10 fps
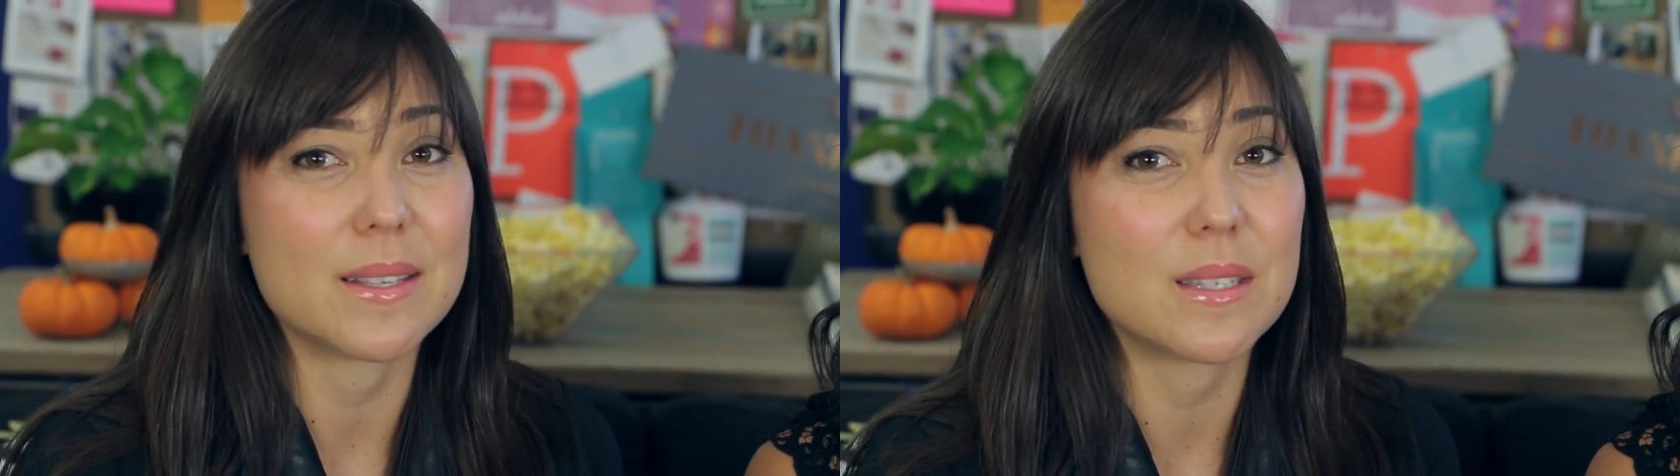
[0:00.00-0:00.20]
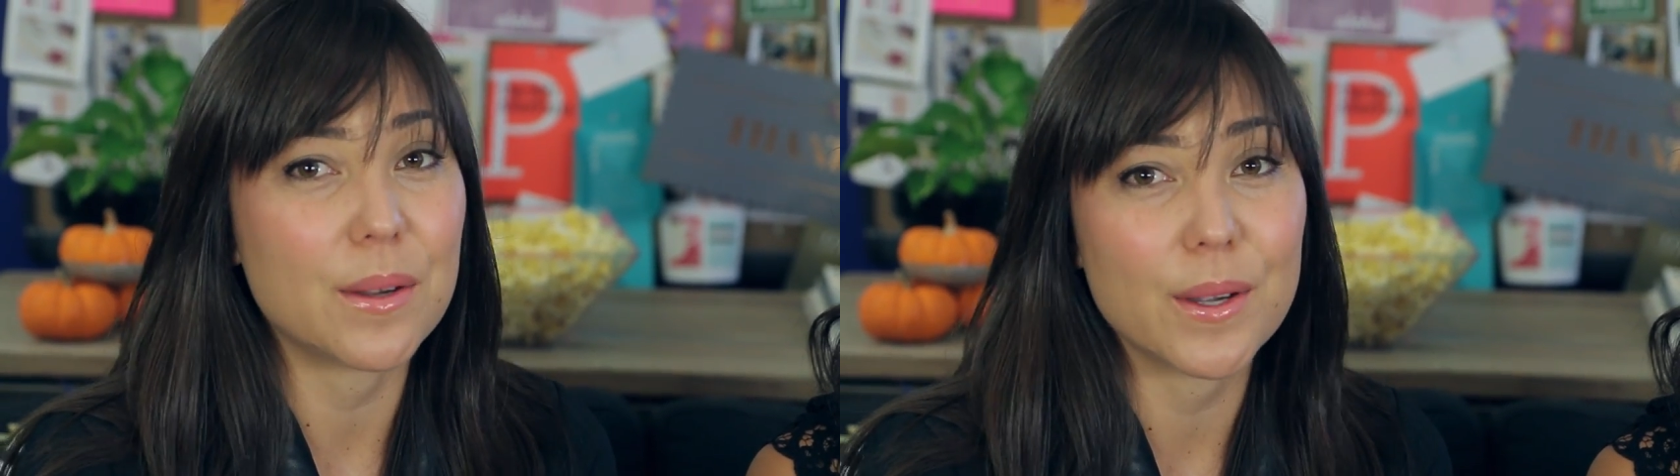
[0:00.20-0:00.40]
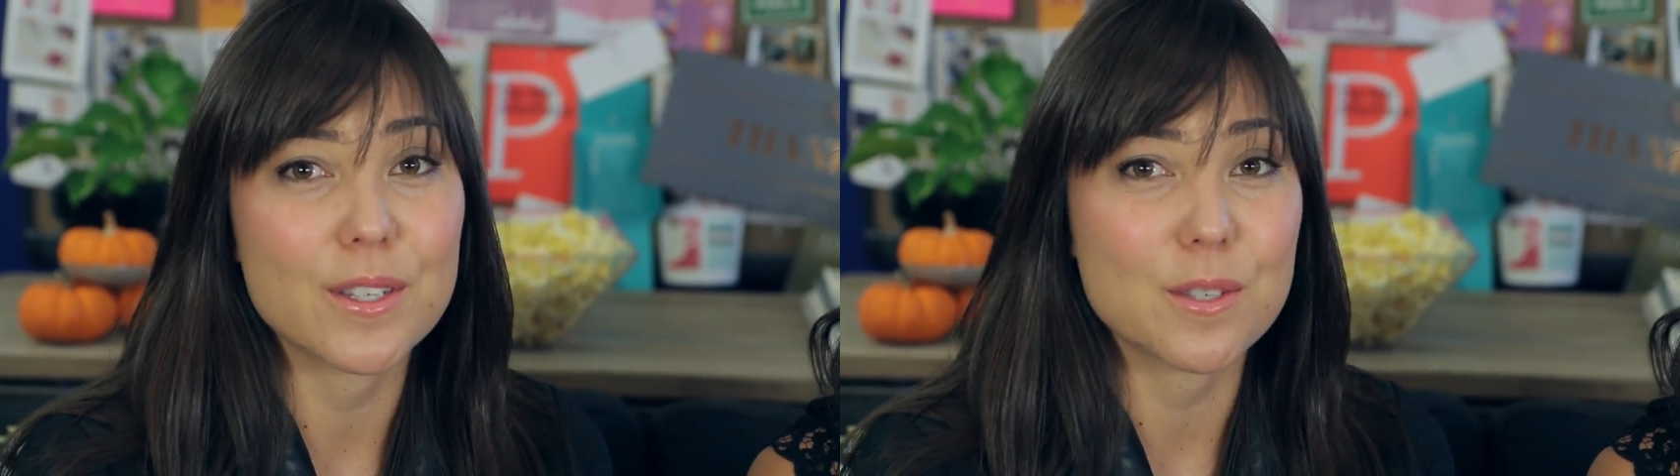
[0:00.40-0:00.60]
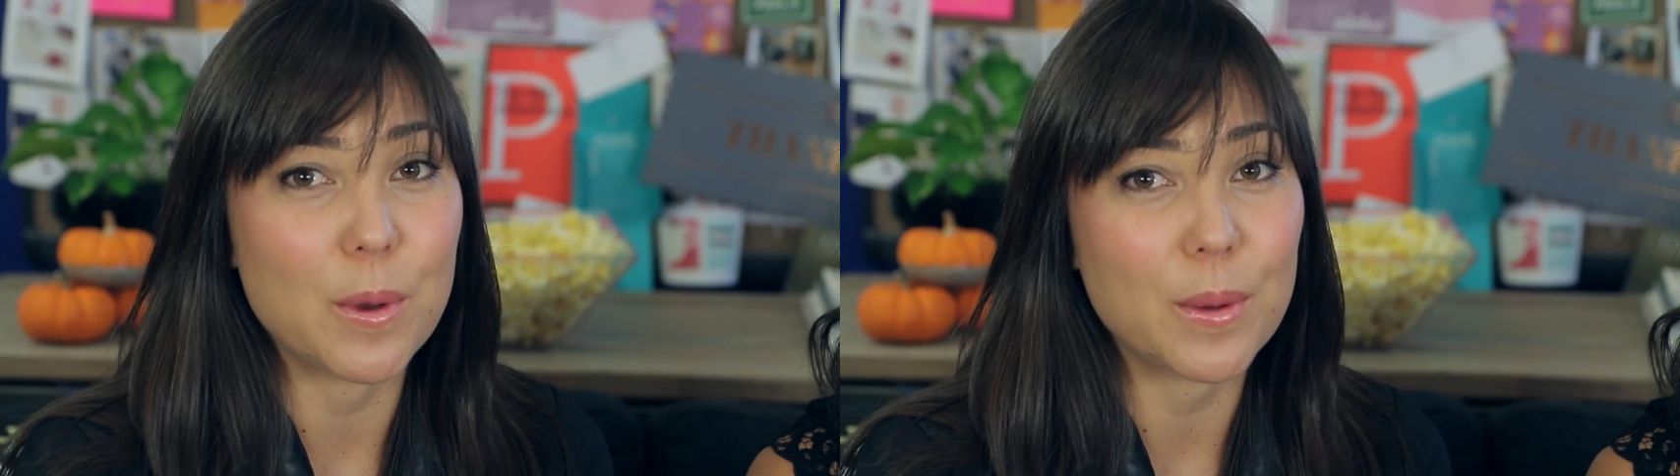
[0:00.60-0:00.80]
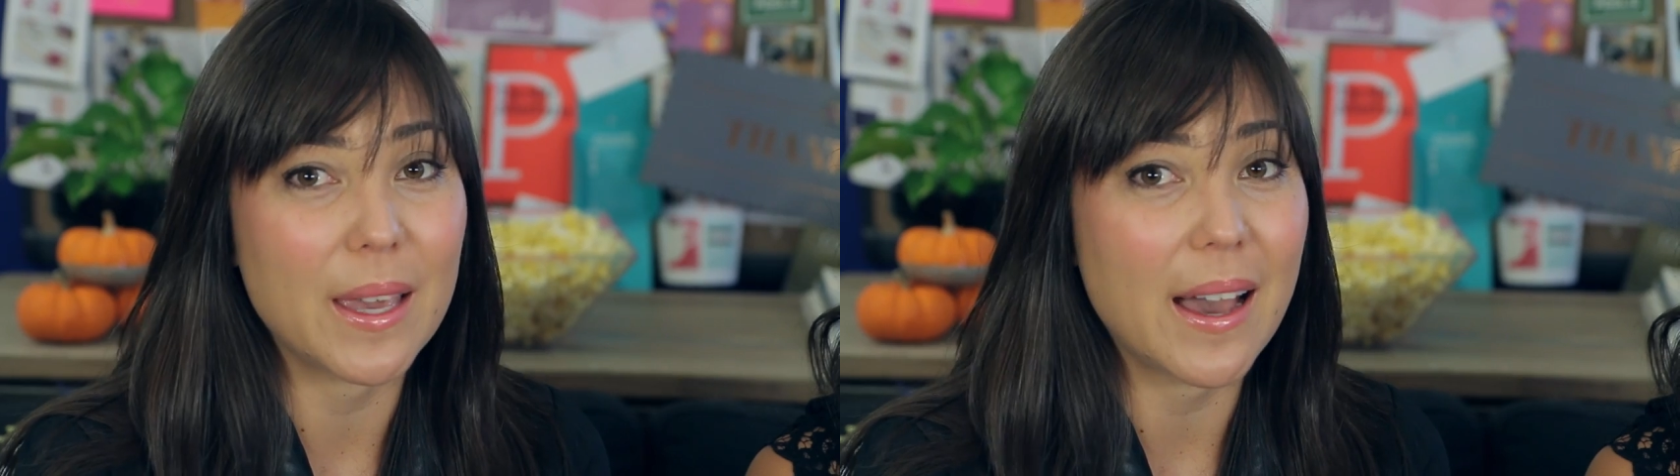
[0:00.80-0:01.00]
a serious
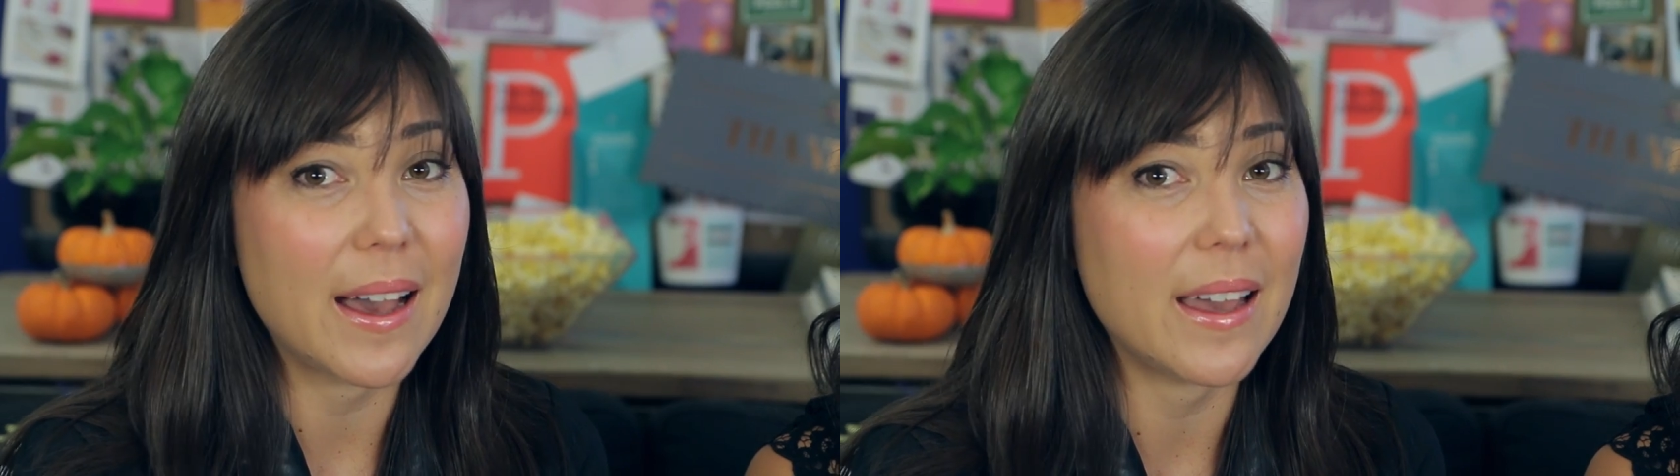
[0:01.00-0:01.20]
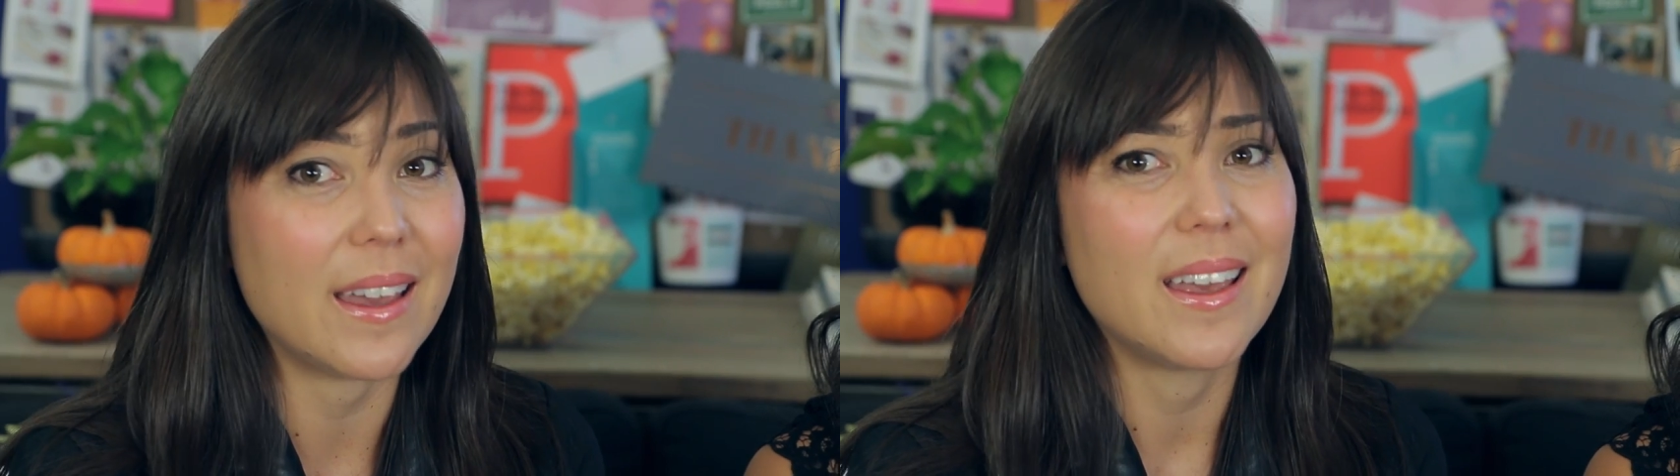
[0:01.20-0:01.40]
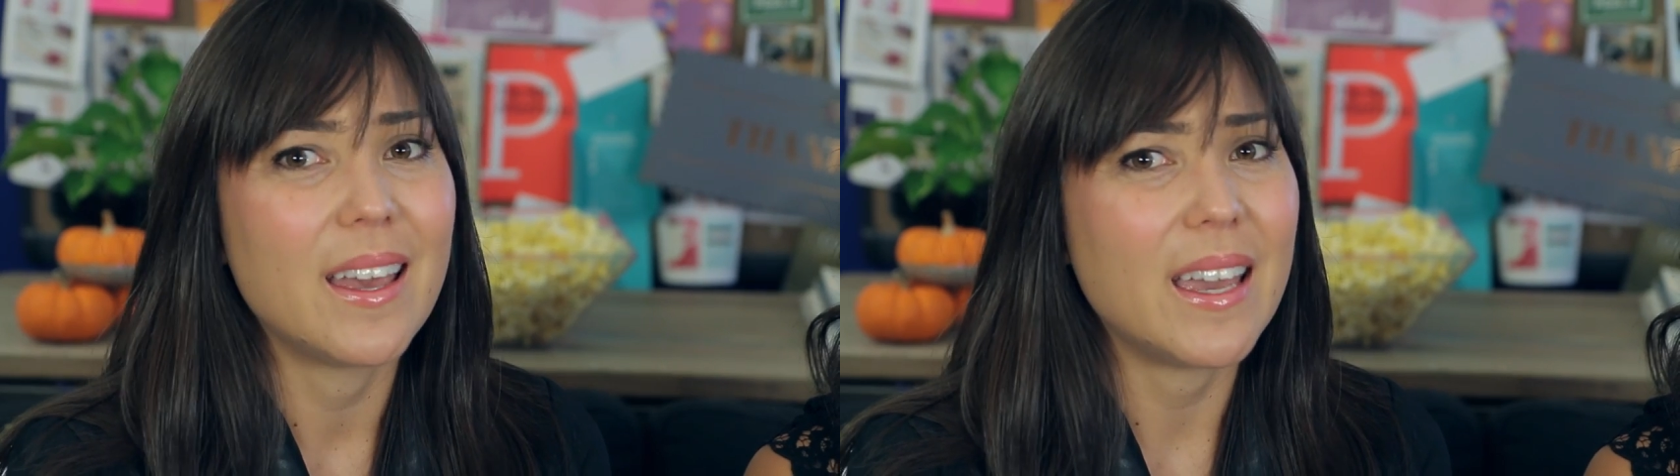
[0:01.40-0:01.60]
smoky eye.